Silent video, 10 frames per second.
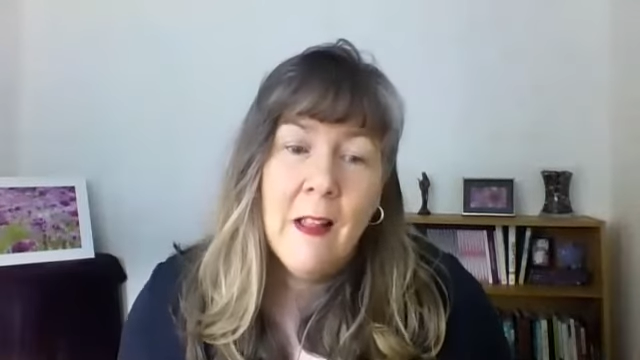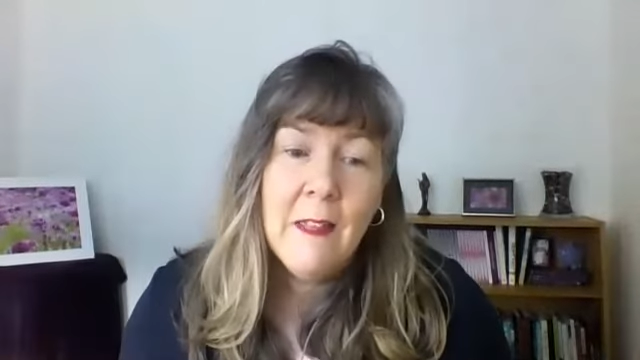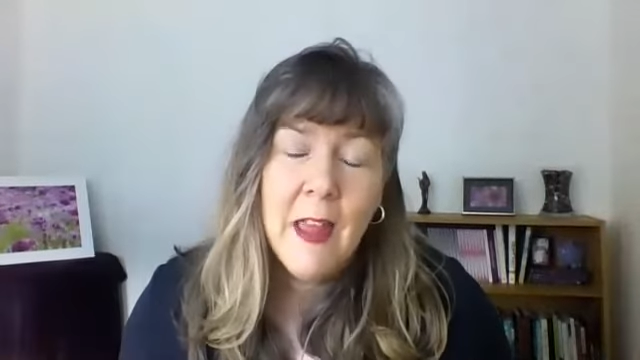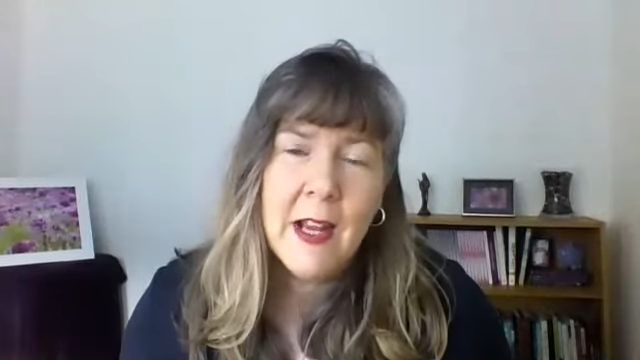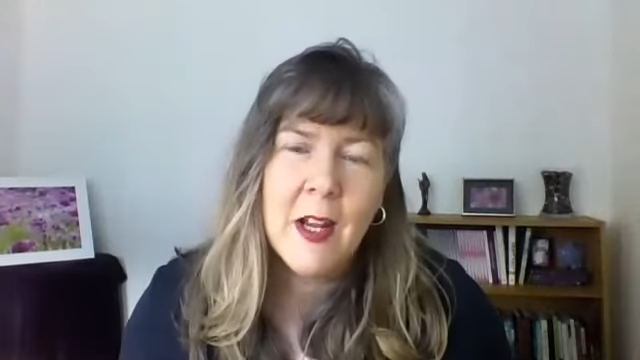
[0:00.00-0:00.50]

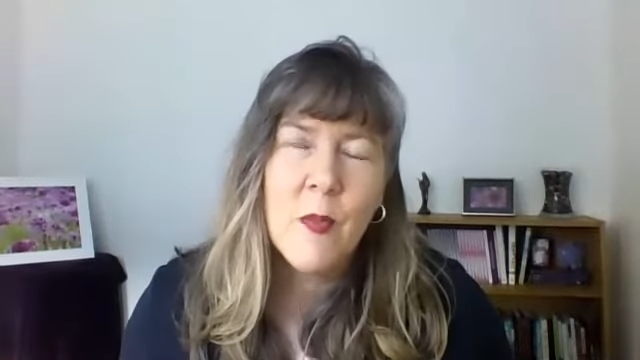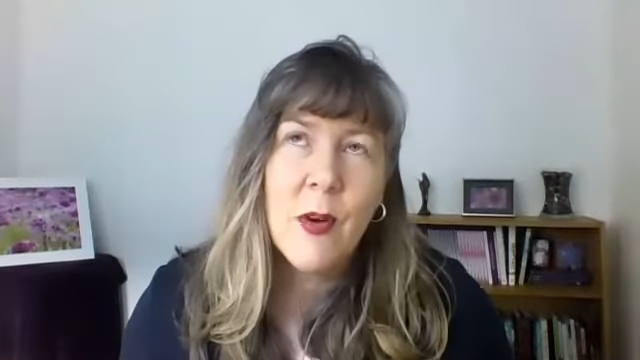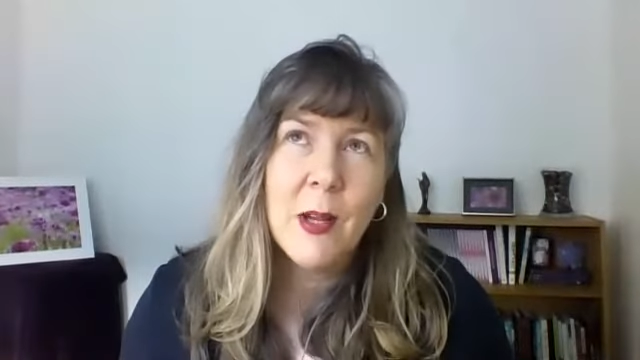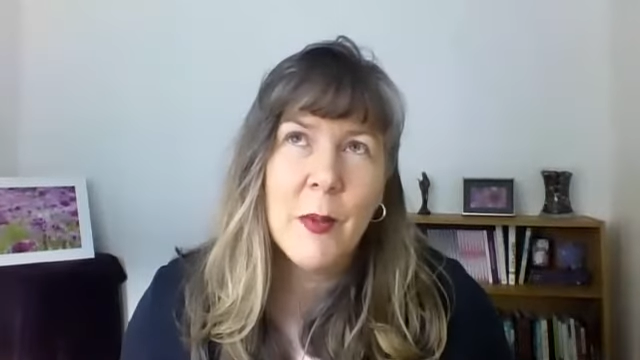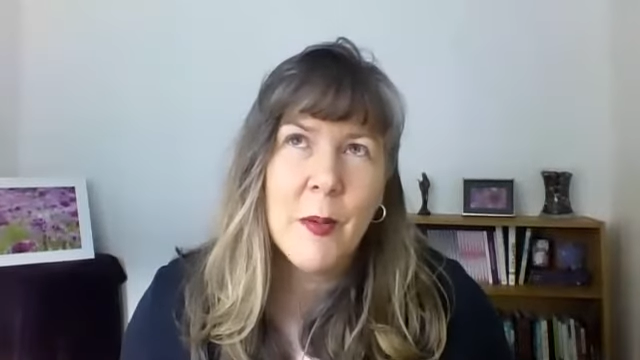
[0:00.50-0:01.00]
And then,
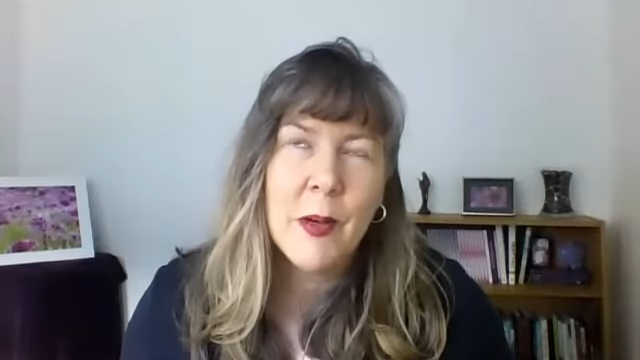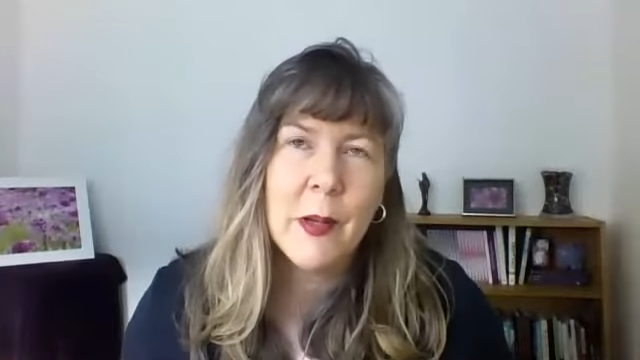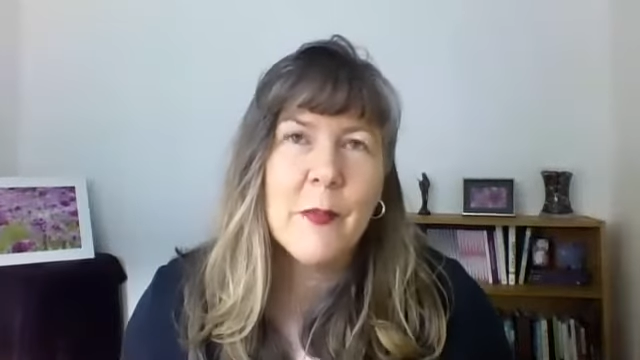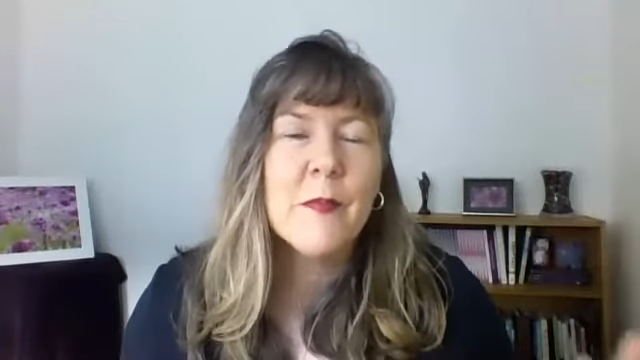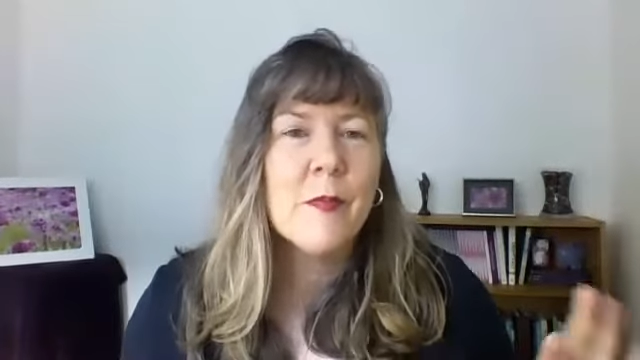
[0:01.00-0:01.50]
right, where were
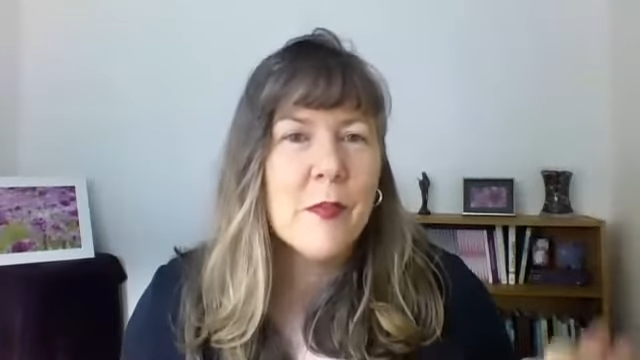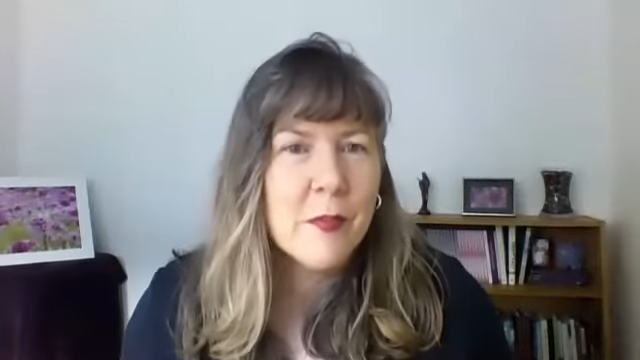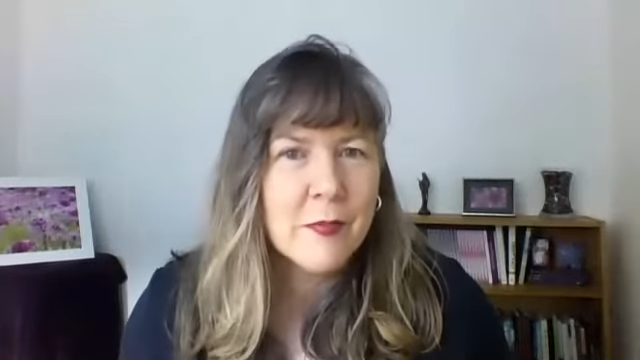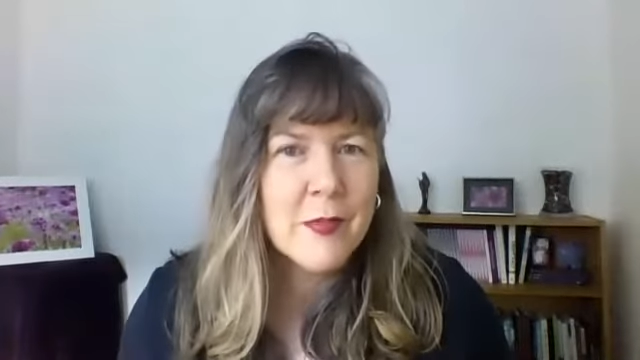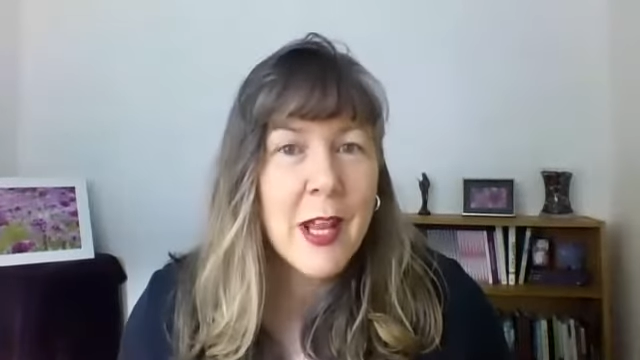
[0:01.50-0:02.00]
I?
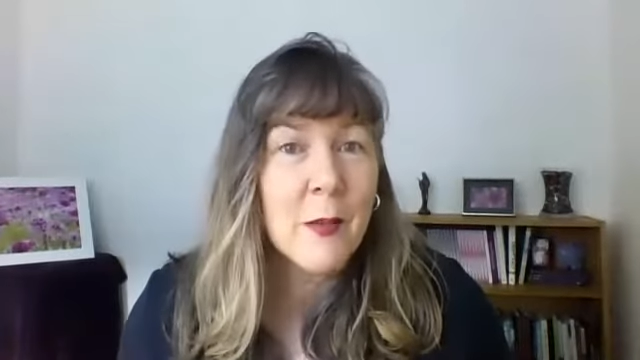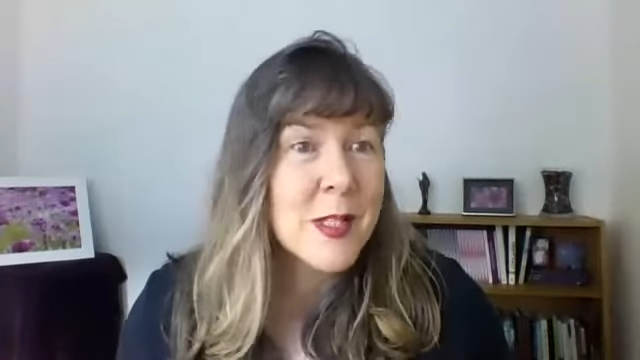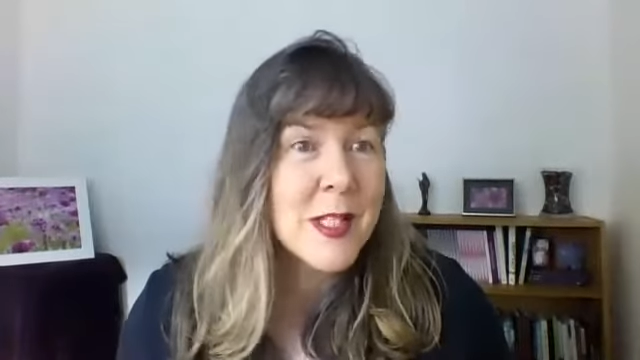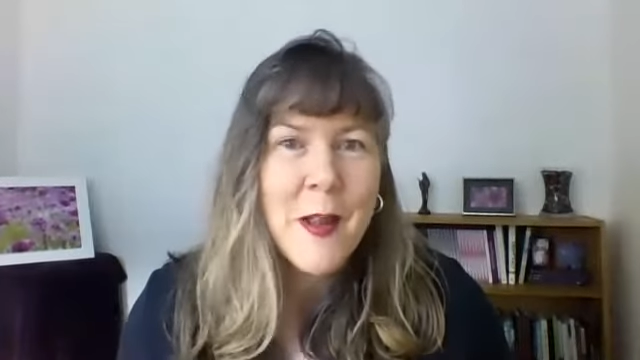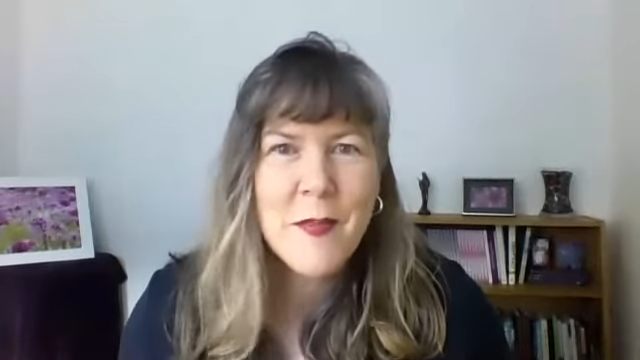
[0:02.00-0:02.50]
Yeah,
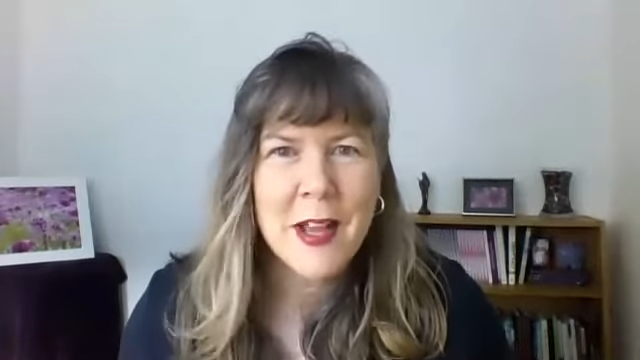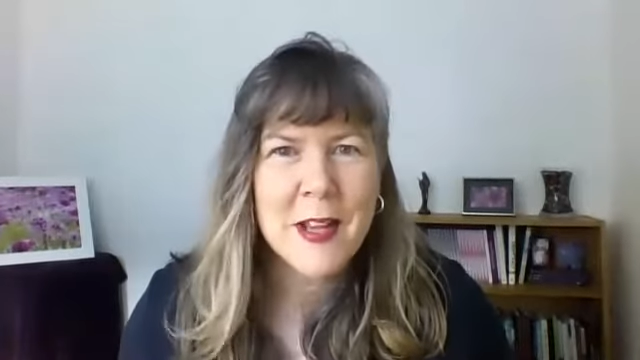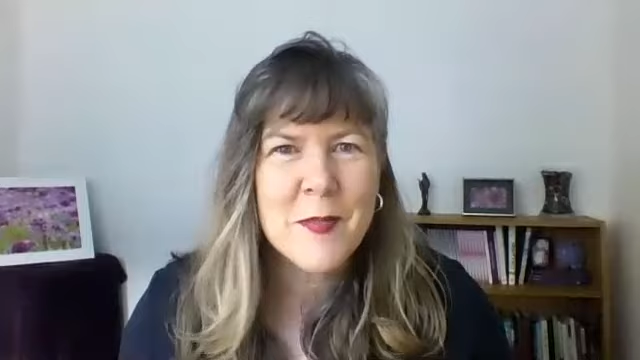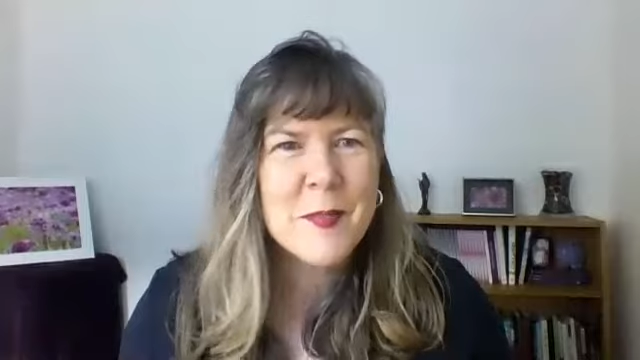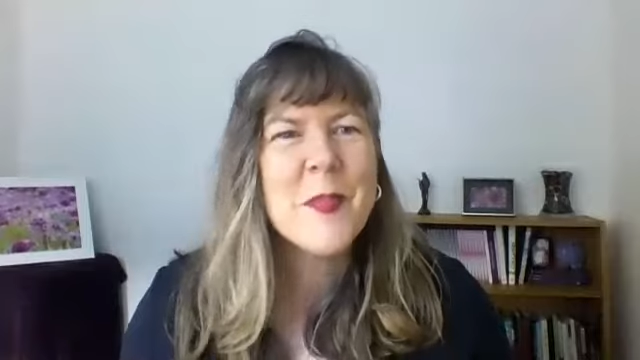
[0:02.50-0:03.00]
step
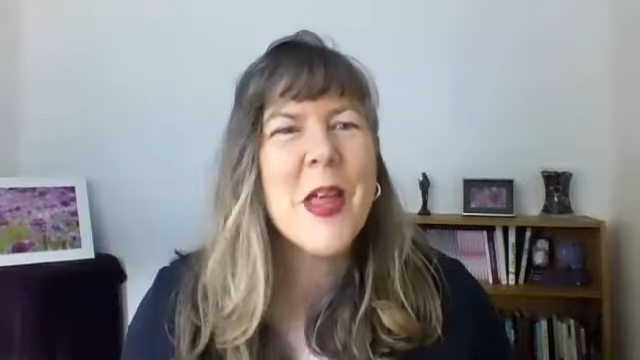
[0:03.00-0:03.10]
five.